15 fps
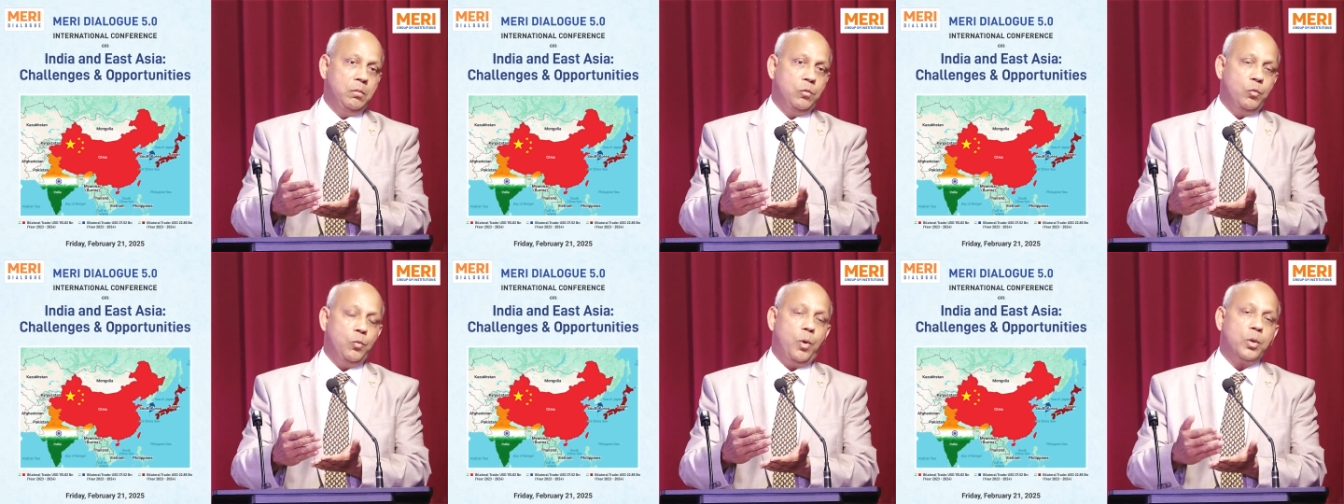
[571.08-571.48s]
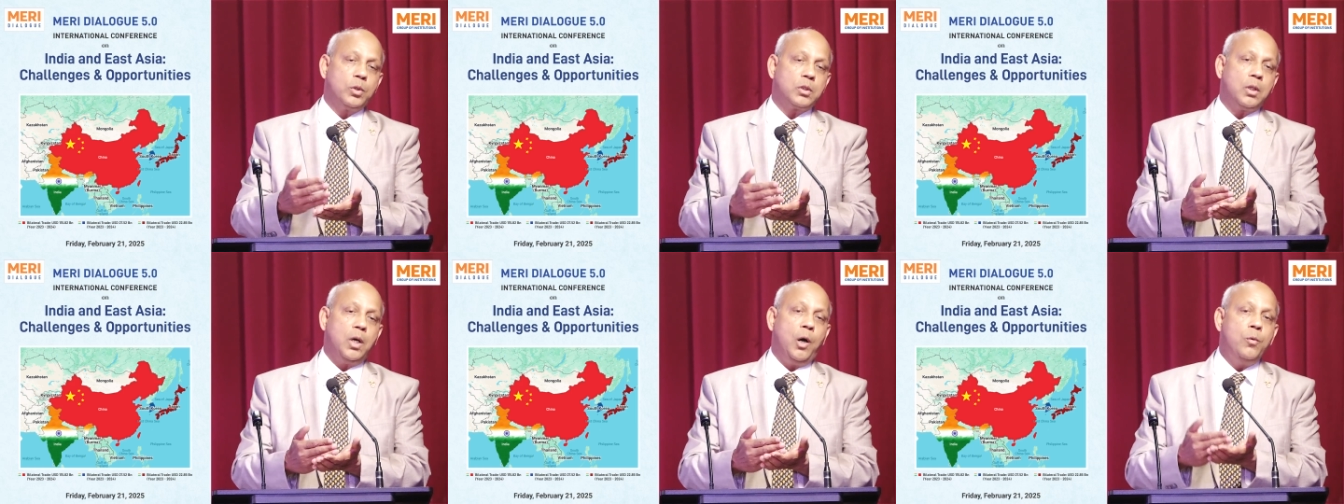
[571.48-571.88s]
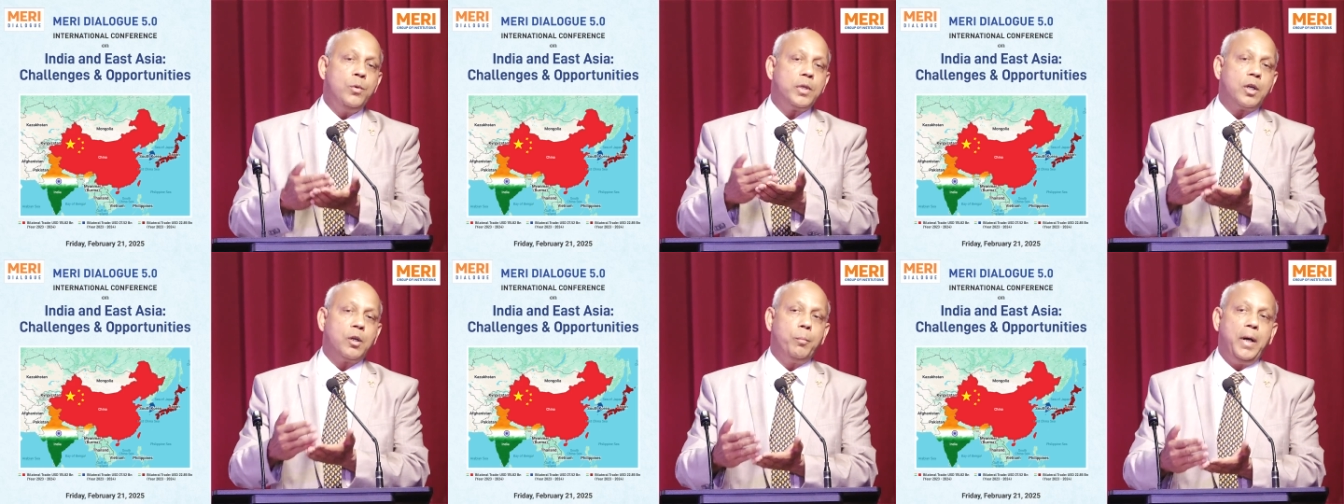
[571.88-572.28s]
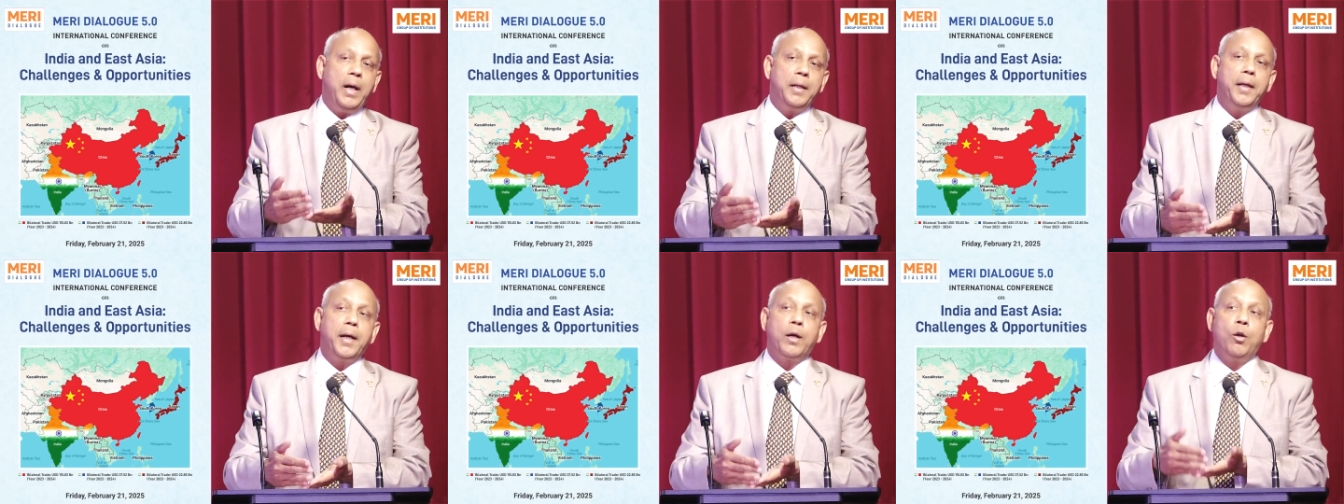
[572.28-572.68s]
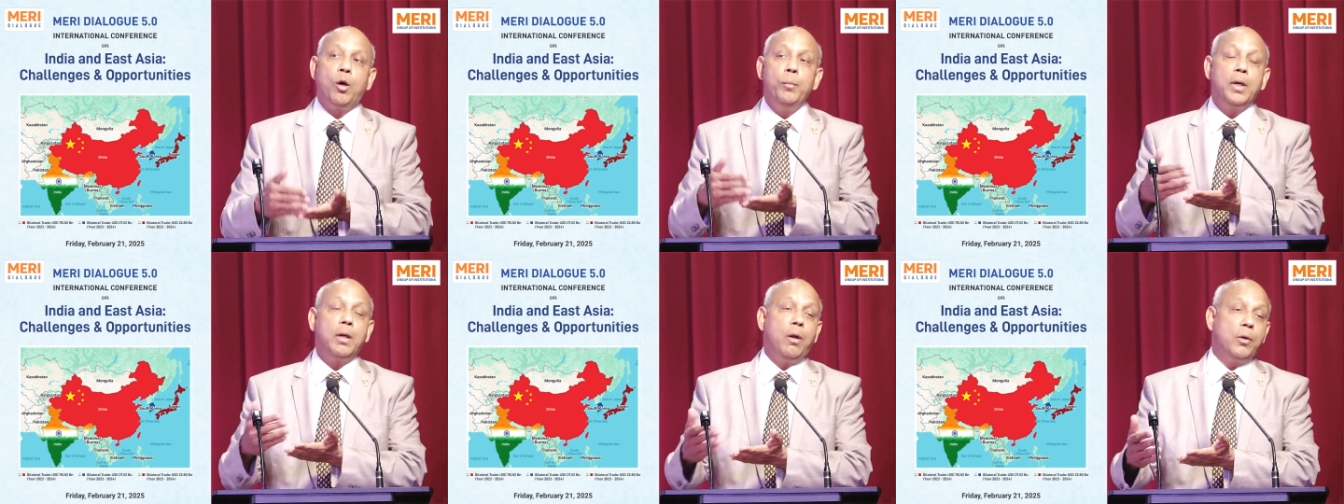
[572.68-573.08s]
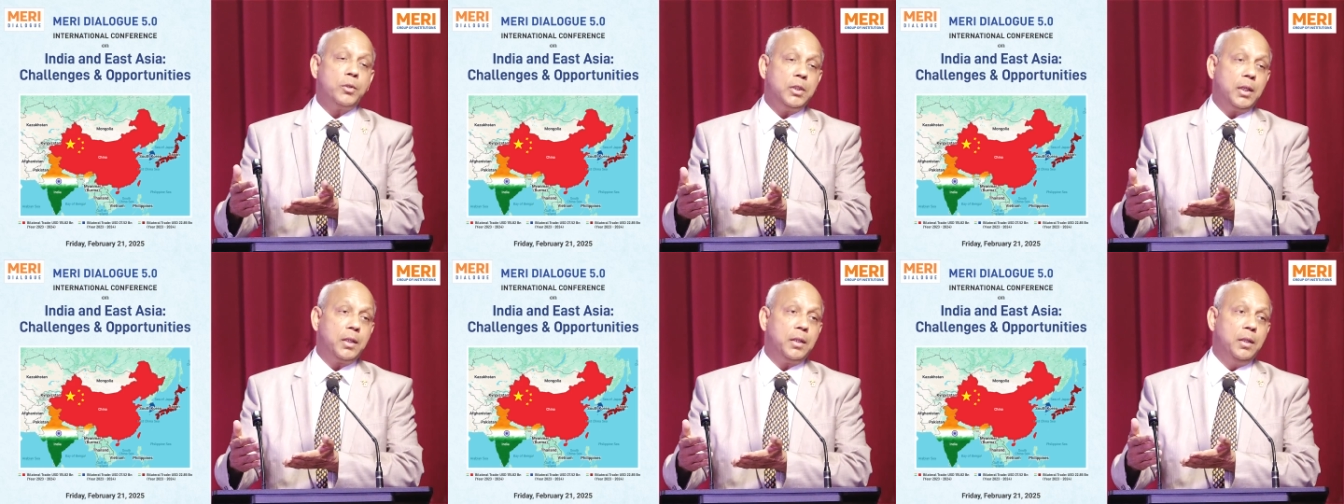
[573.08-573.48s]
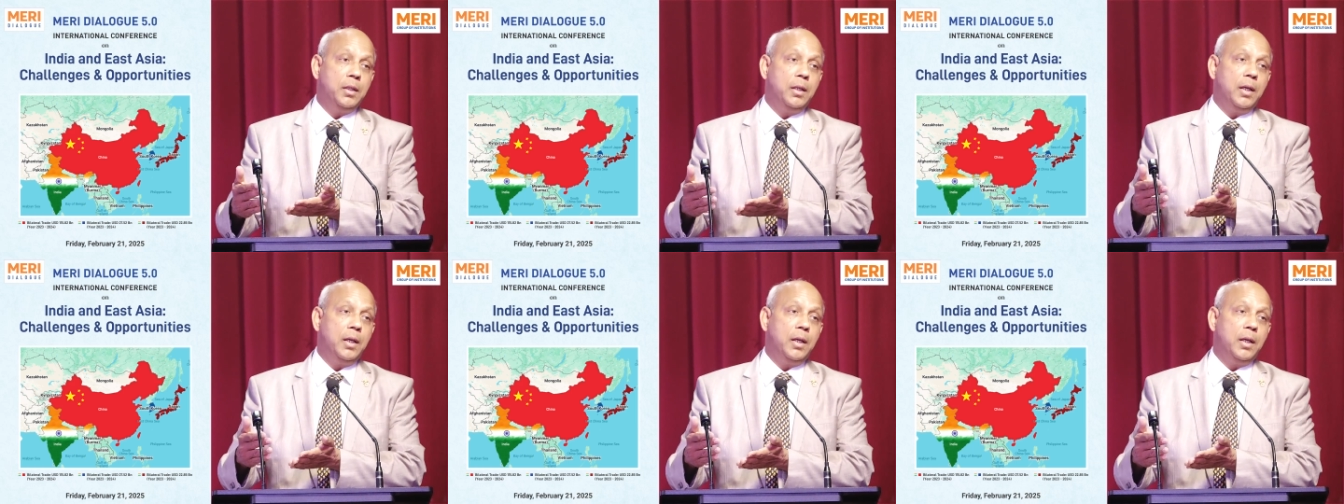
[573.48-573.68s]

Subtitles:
was countered by the economic logic,